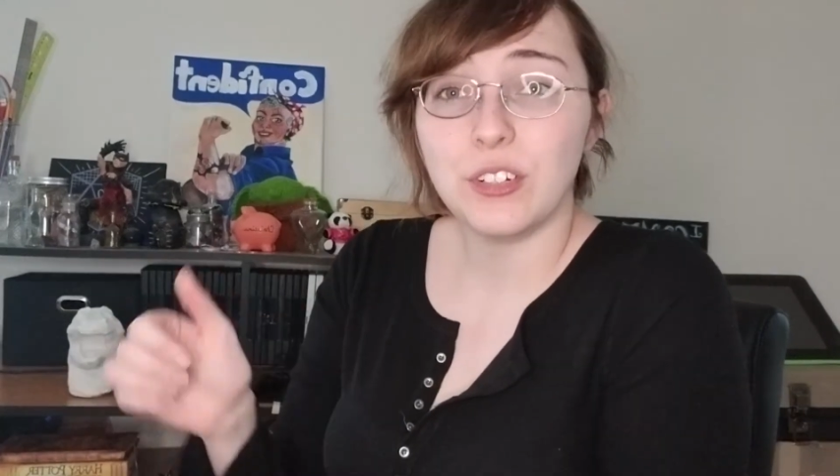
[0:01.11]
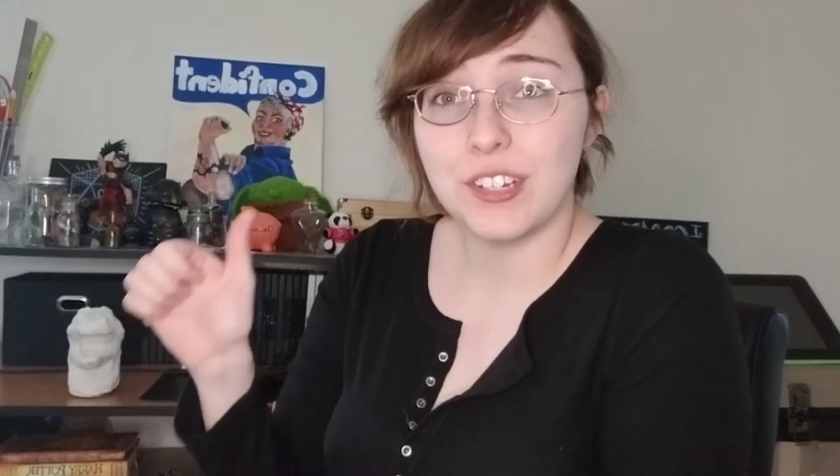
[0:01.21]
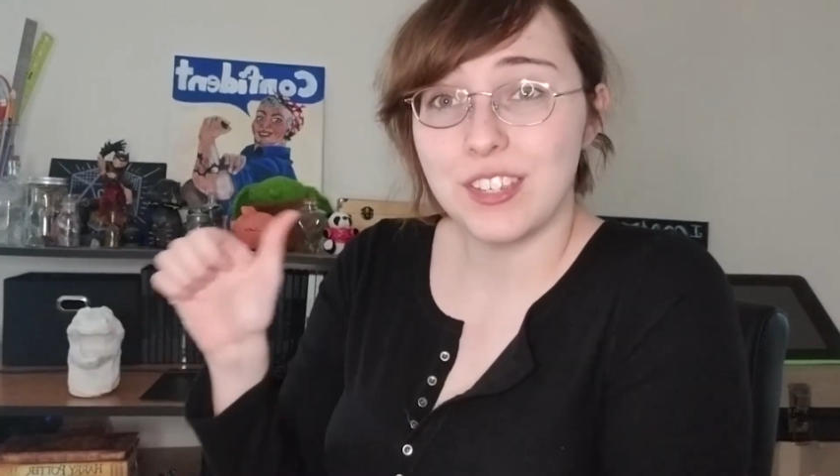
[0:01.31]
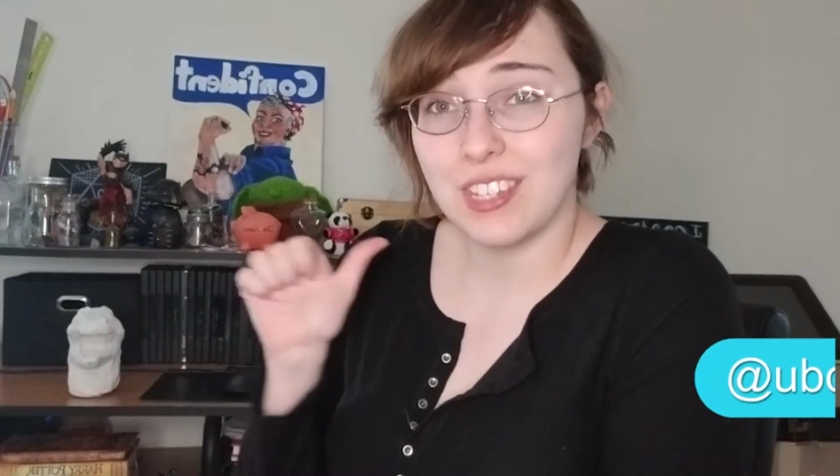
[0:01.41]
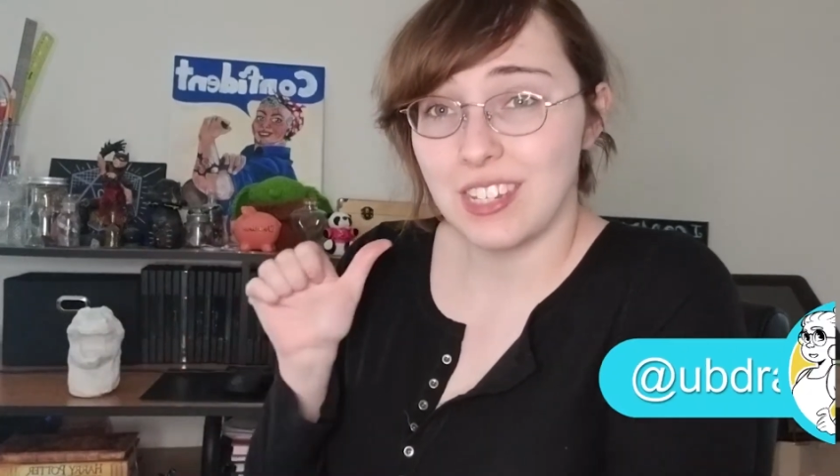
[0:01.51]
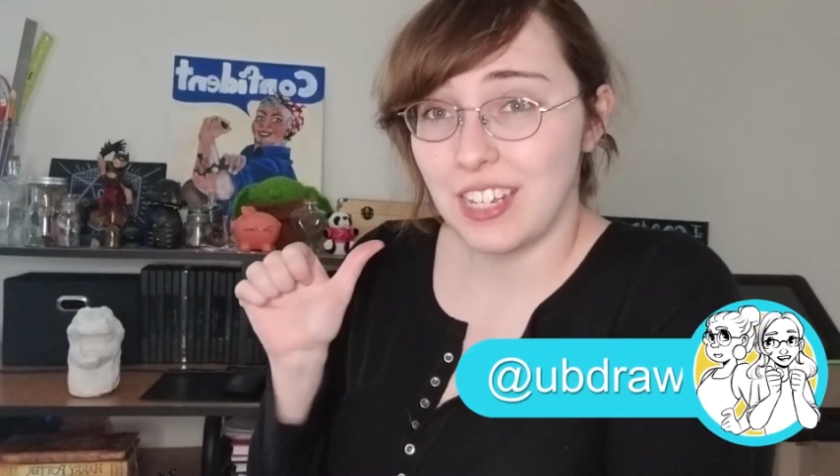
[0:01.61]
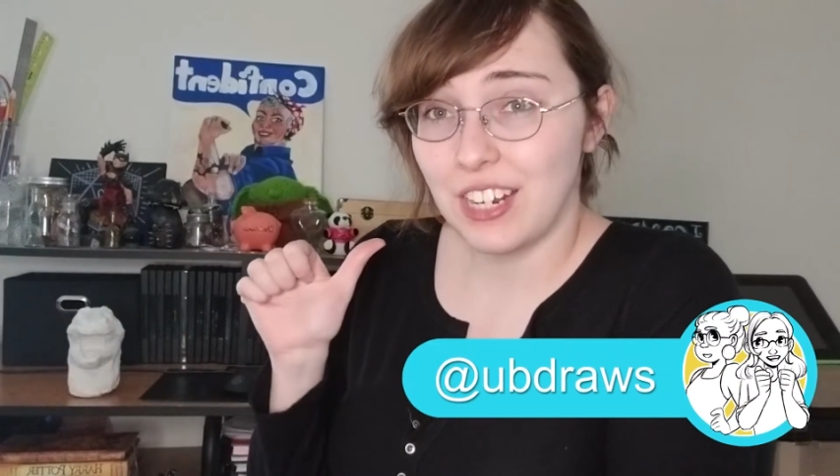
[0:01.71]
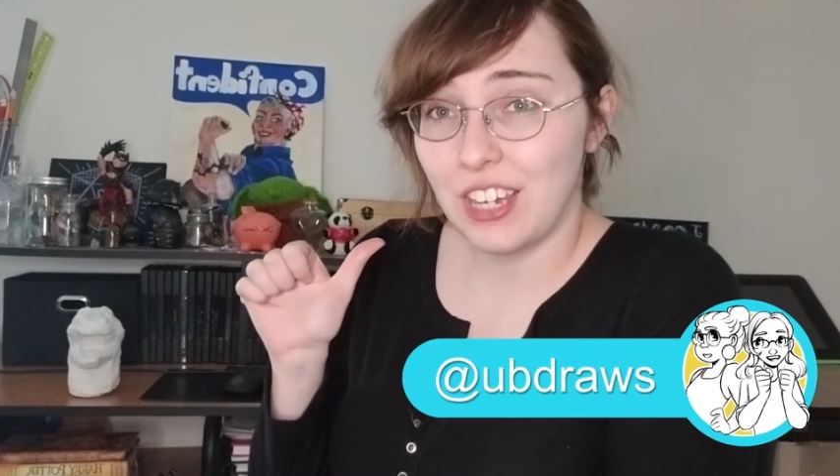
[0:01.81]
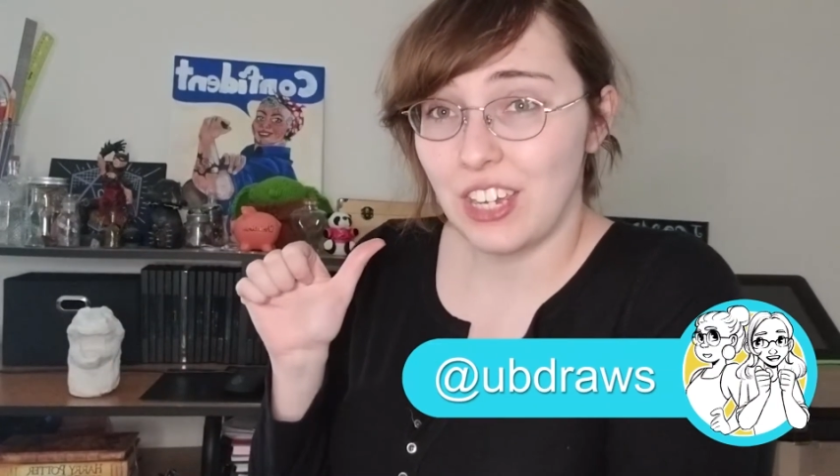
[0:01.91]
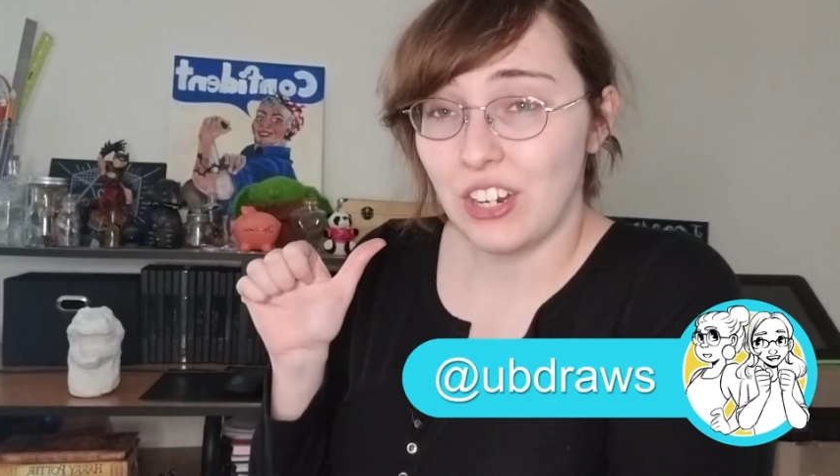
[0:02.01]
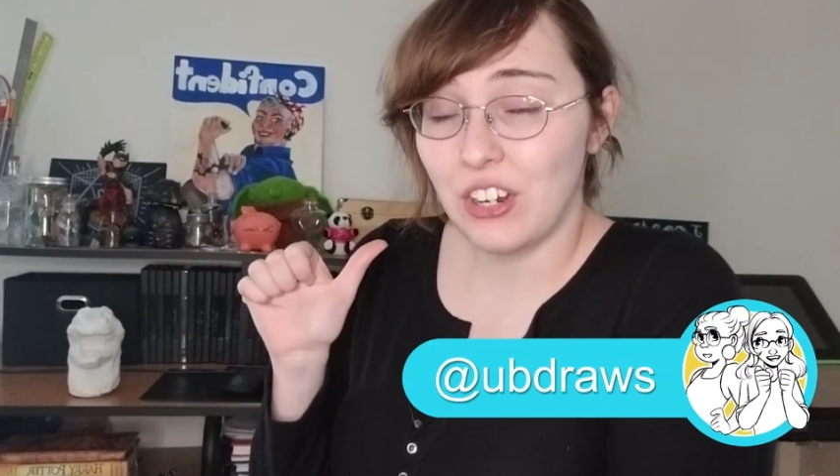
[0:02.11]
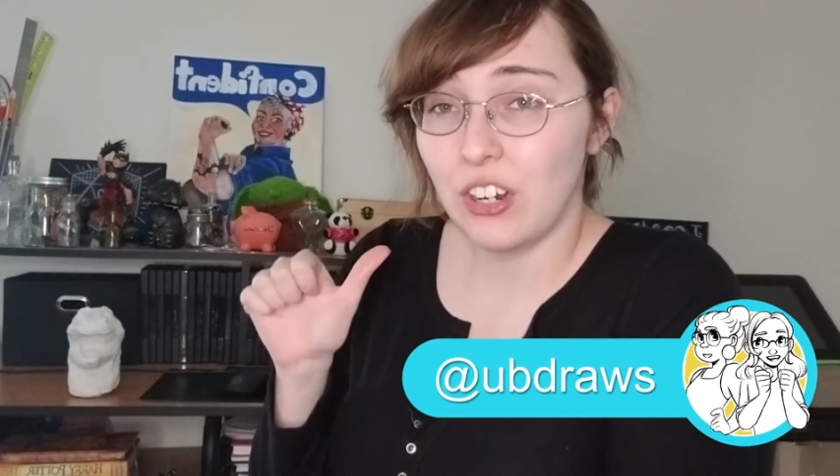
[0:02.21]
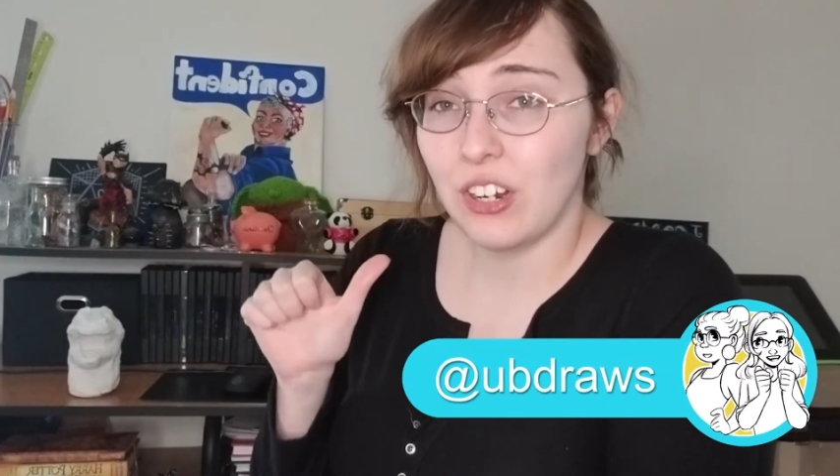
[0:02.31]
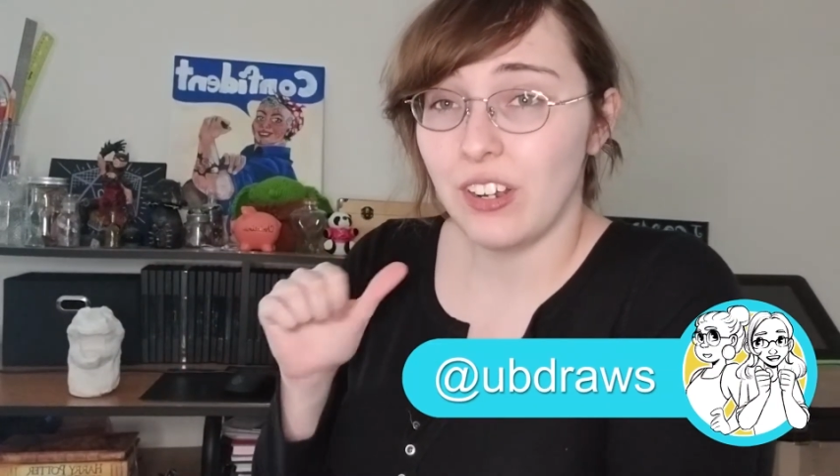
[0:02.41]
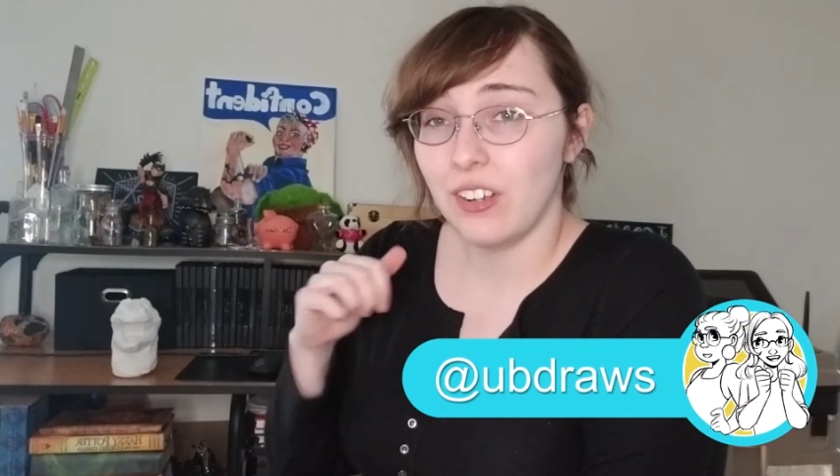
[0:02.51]
Christina
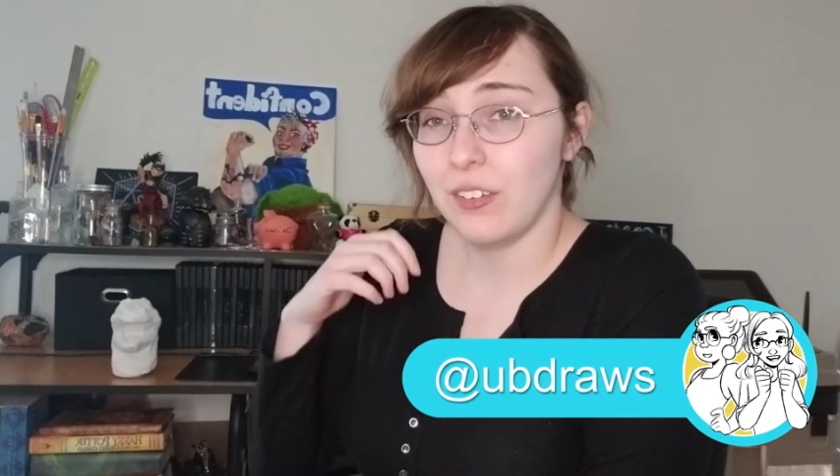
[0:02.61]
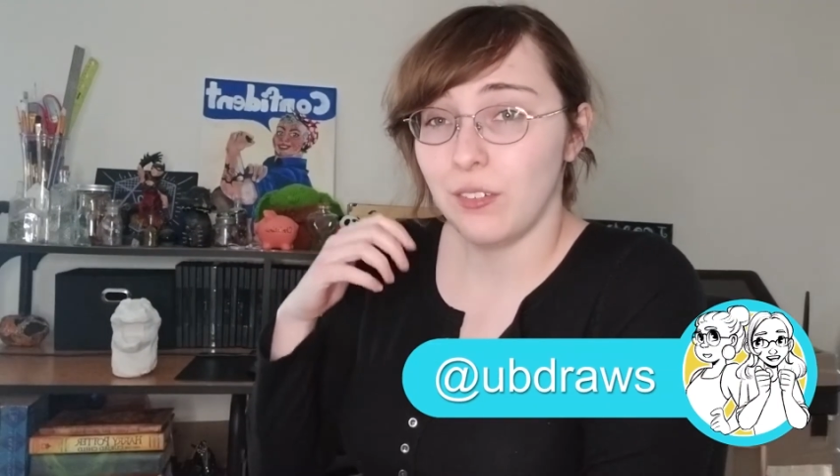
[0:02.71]
here.